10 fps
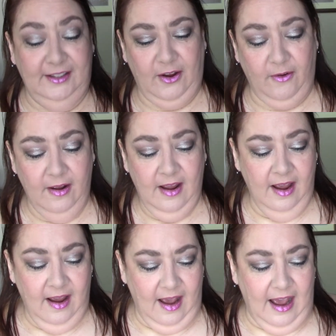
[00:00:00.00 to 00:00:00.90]
So
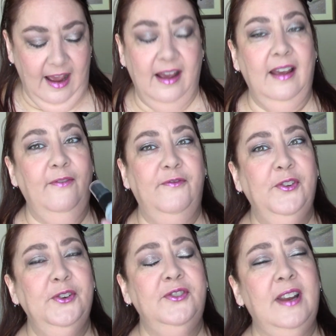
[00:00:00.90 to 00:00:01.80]
at
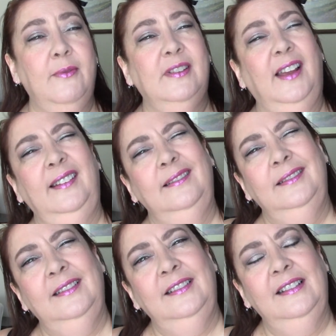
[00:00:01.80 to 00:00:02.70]
first I was like,
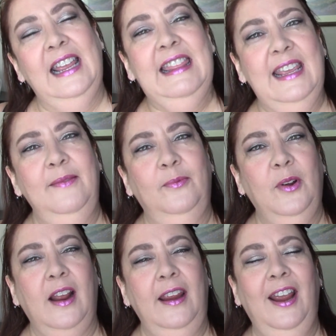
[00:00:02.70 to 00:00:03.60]
and then when I